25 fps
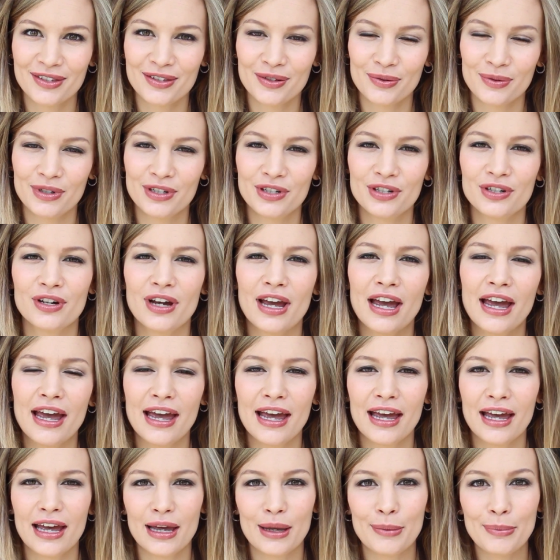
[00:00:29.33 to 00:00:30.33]
So we took
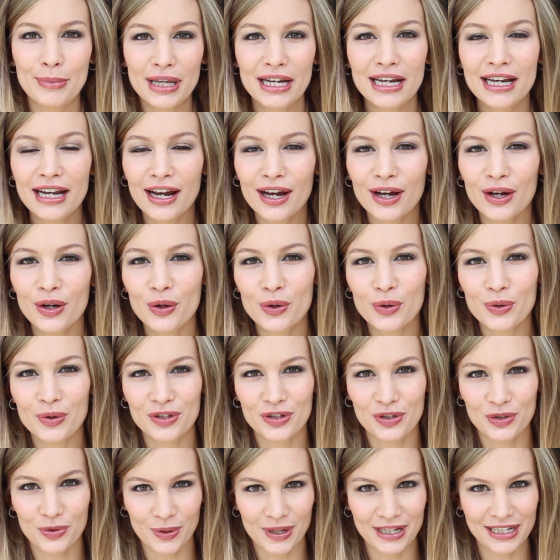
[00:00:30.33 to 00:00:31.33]
Emilia, who
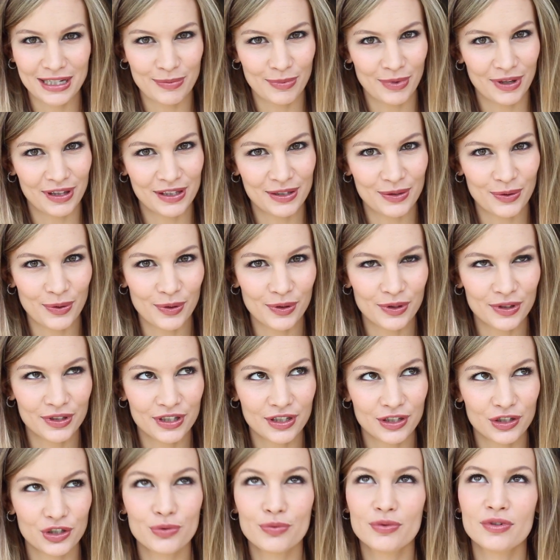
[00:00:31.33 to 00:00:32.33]
is 20 months
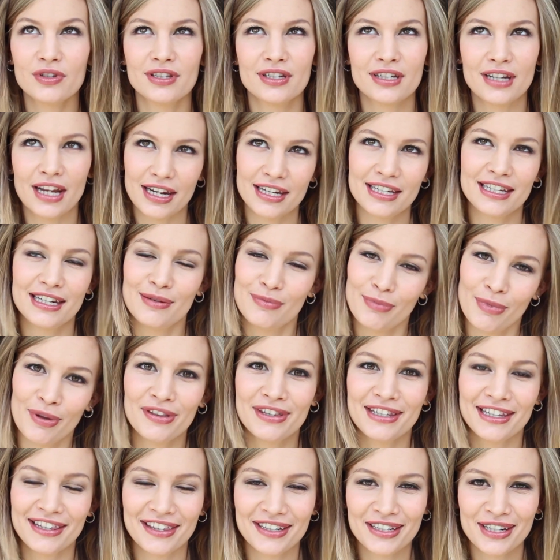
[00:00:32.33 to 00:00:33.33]
old, she was 19
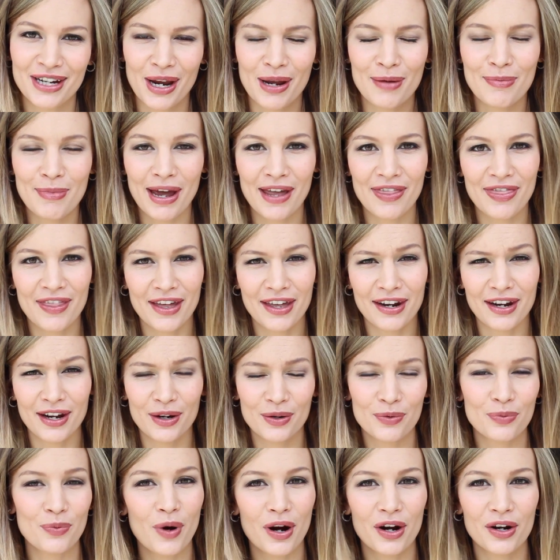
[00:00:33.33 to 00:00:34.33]
months at the time, and then
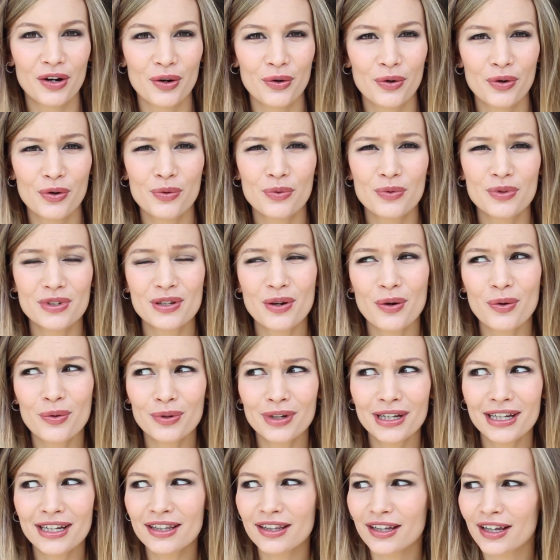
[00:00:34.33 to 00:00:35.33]
Eduardo, who was
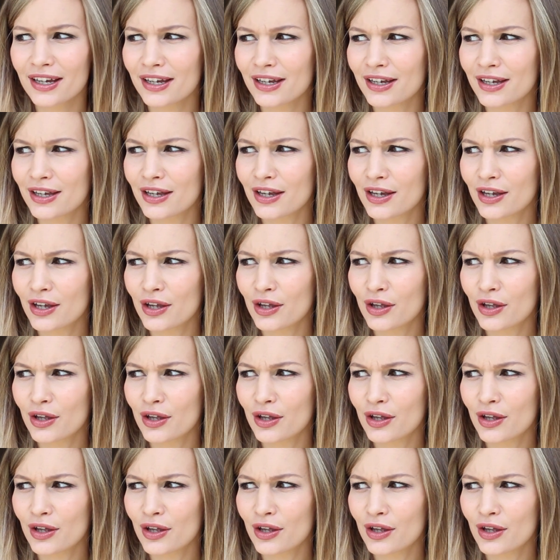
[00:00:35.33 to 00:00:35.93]
only like